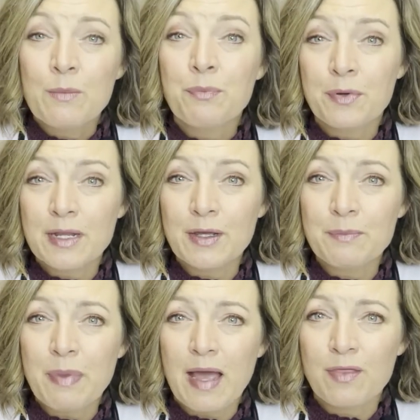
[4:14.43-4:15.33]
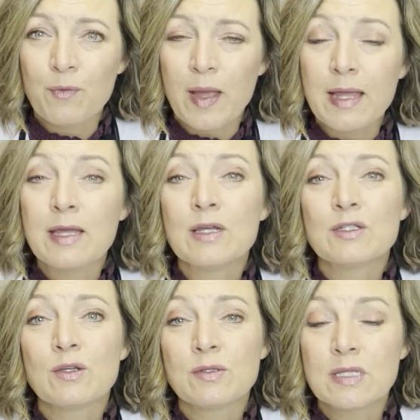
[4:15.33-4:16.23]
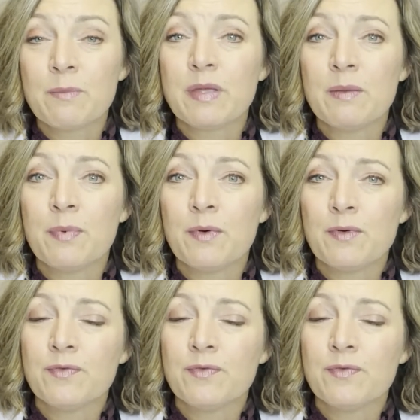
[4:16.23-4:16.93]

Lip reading: Pretty good pathway. So some people